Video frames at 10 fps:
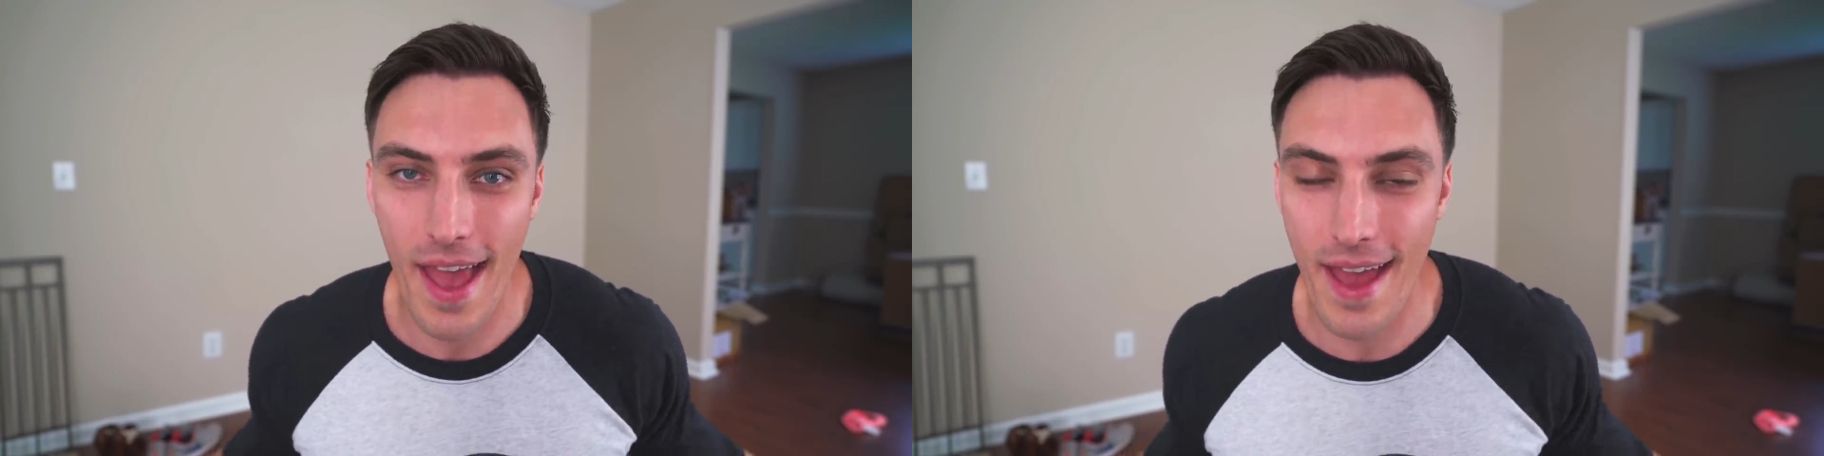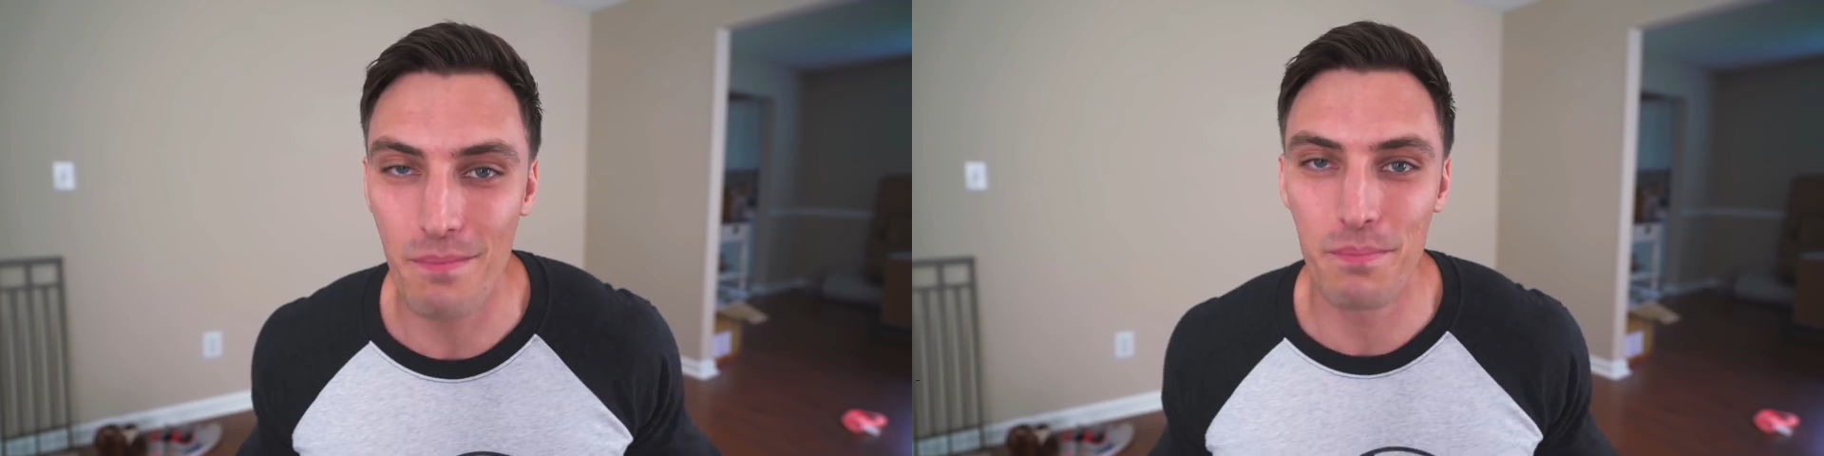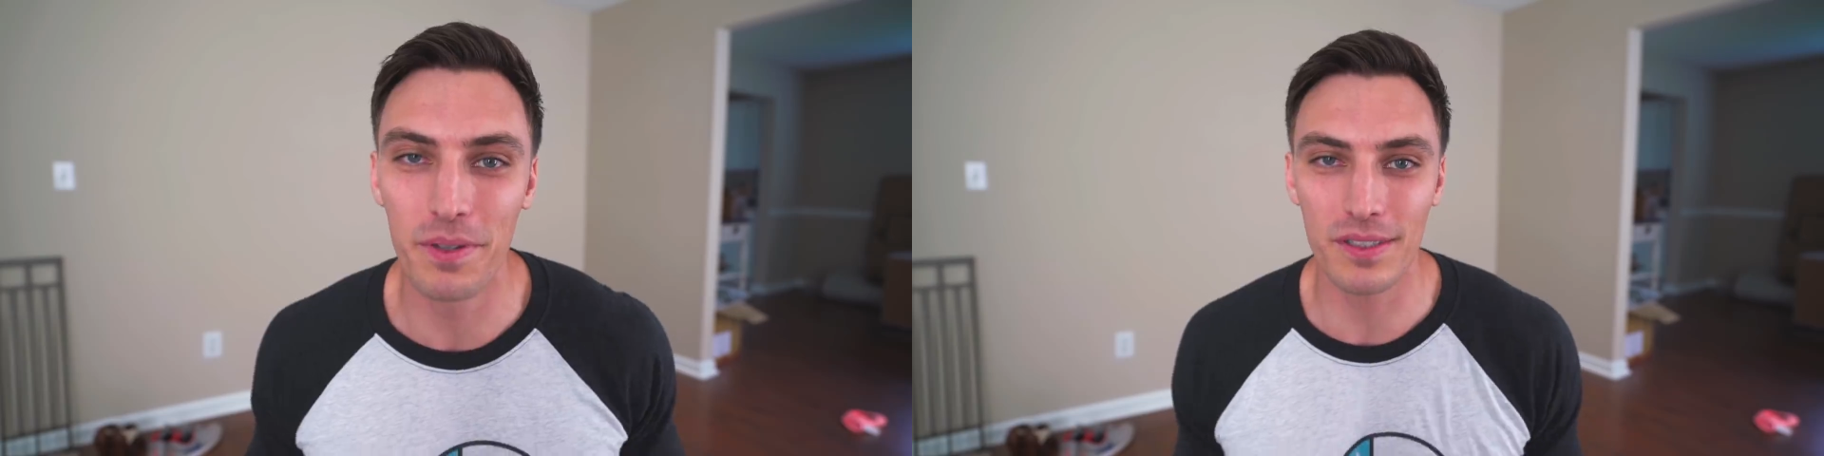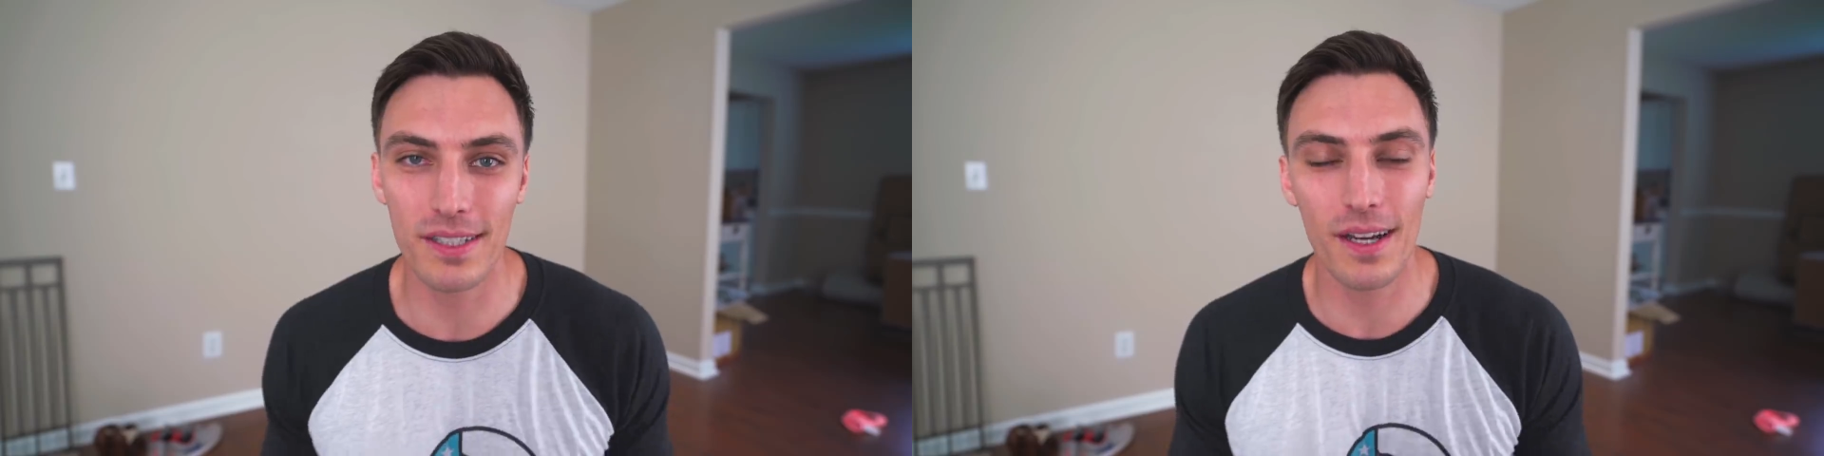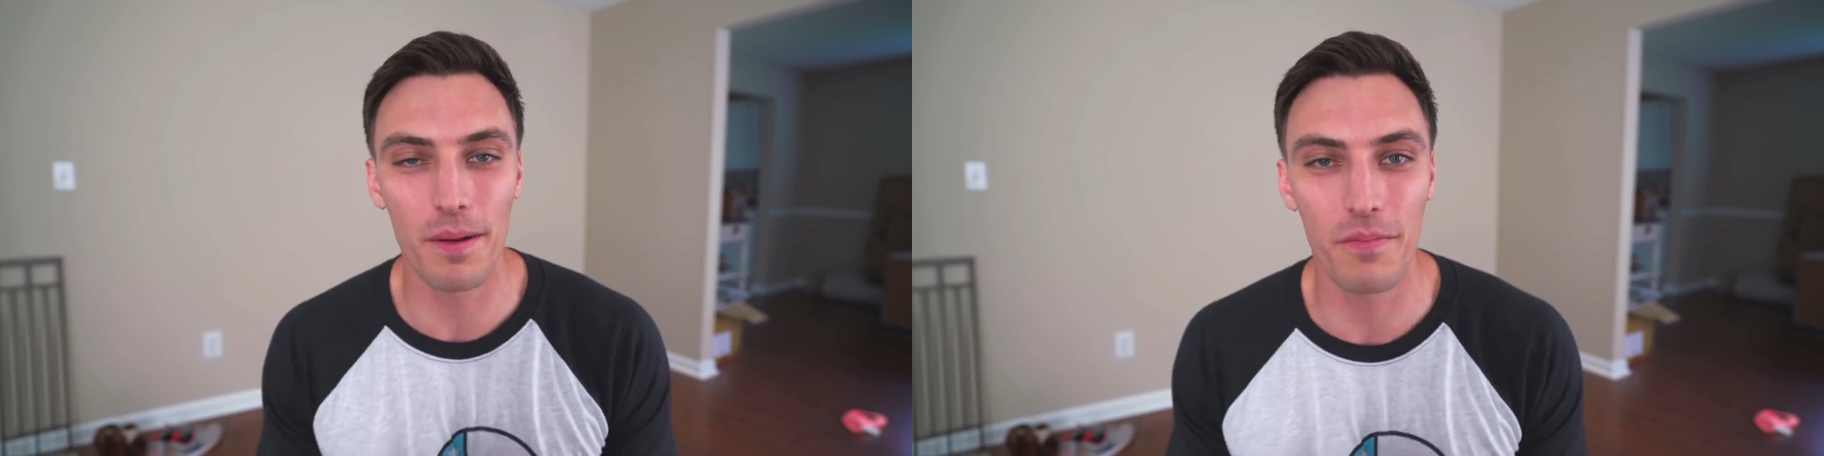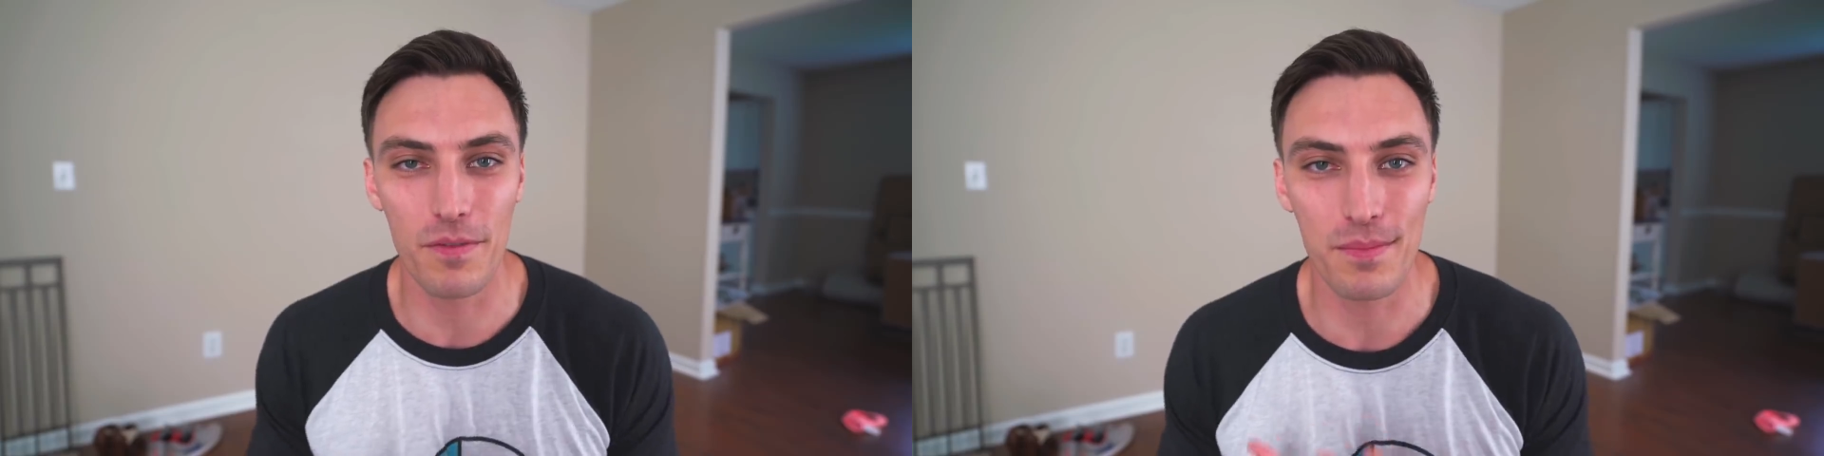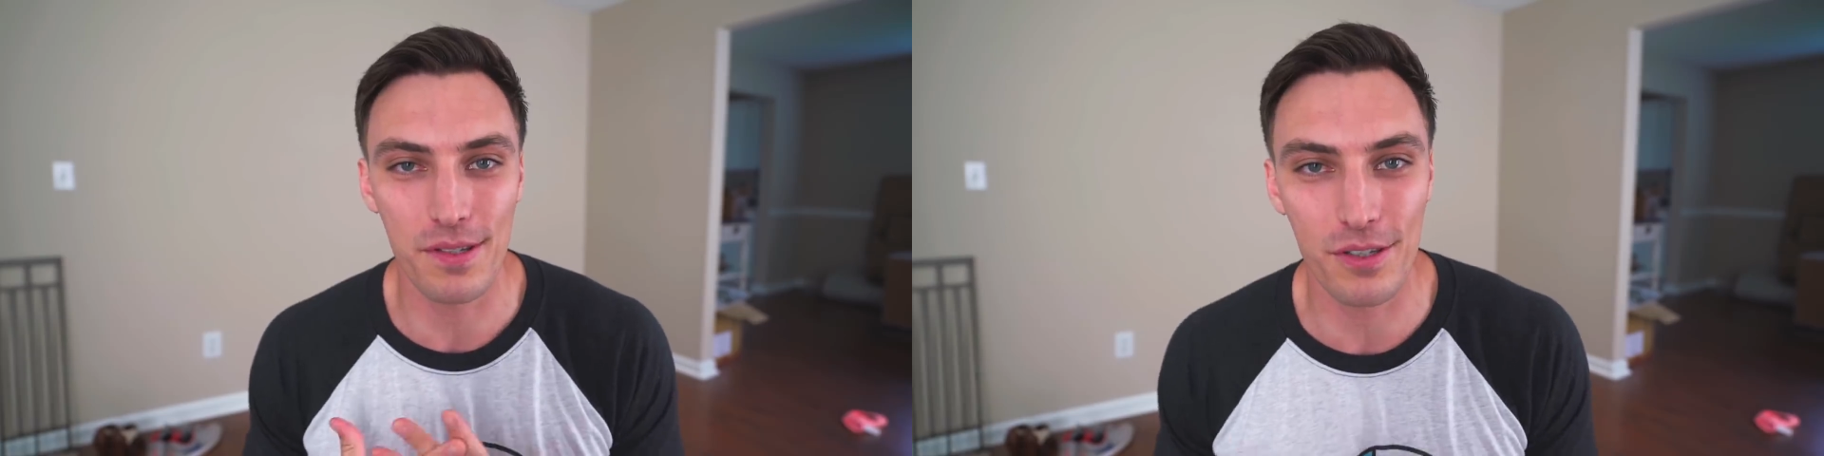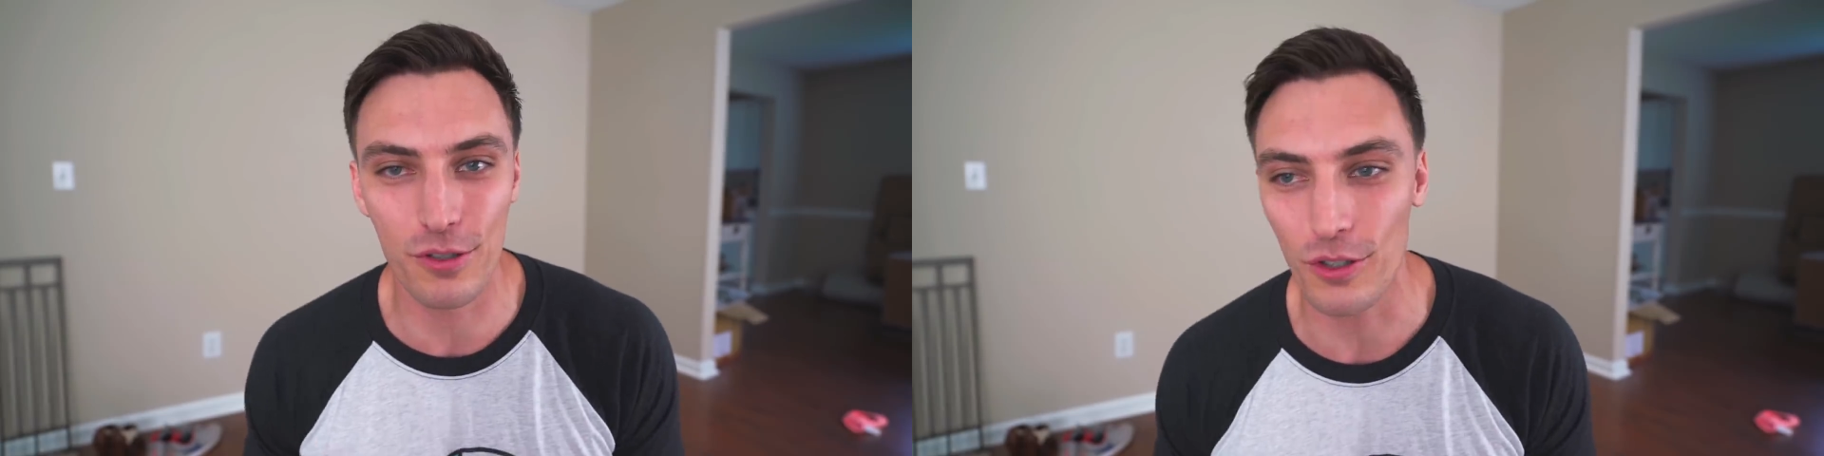and built it up from
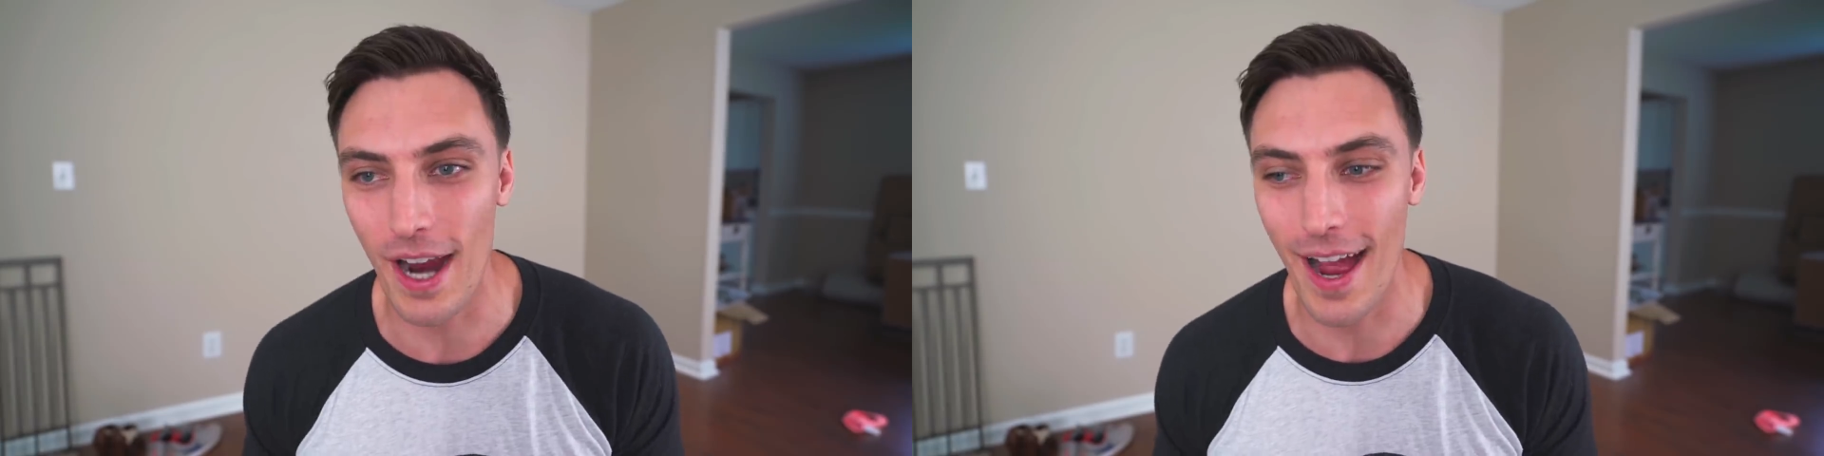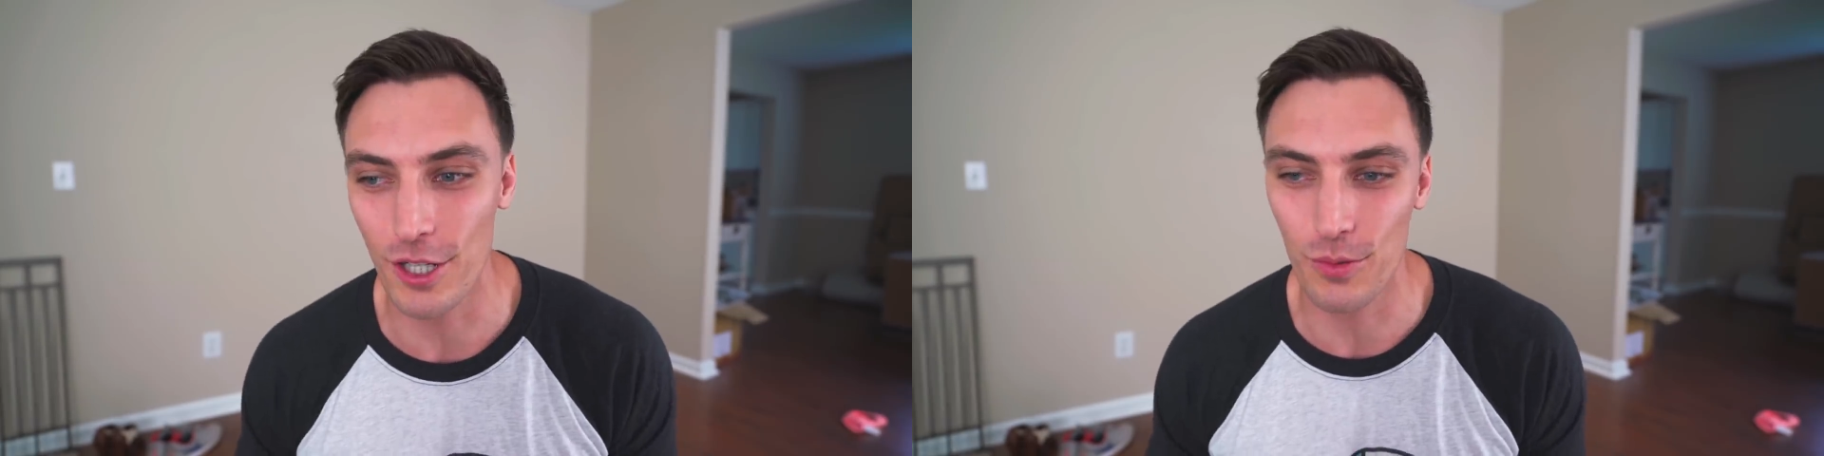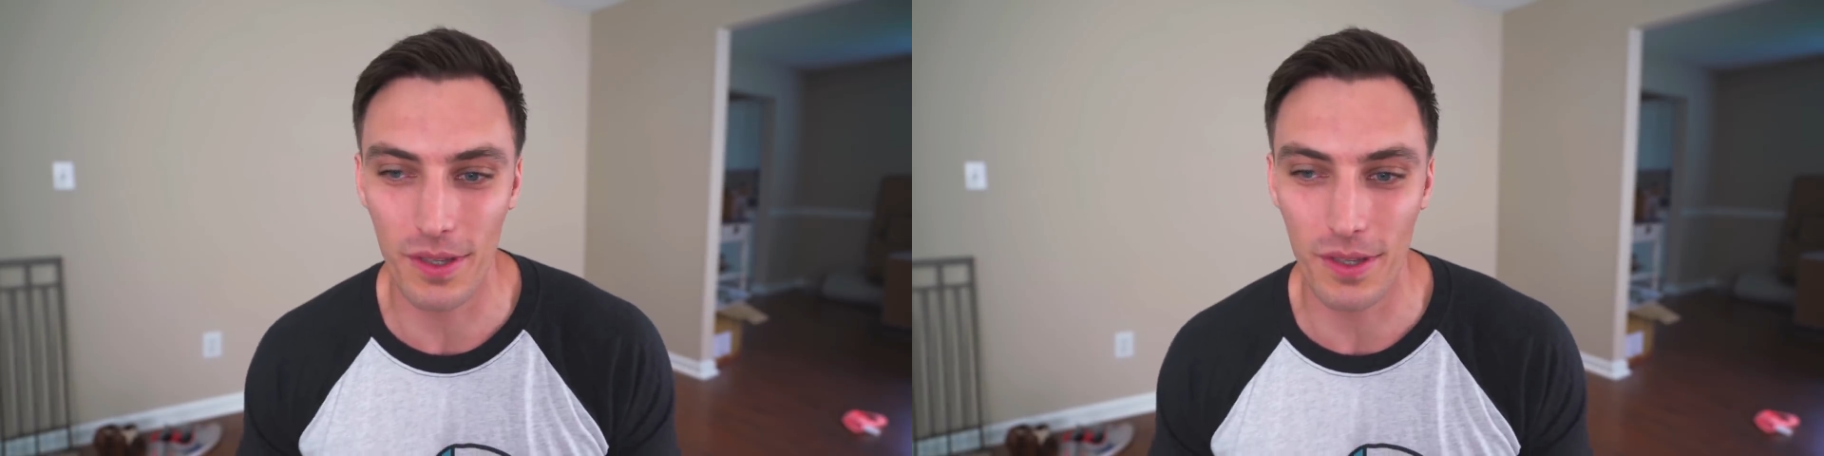scratch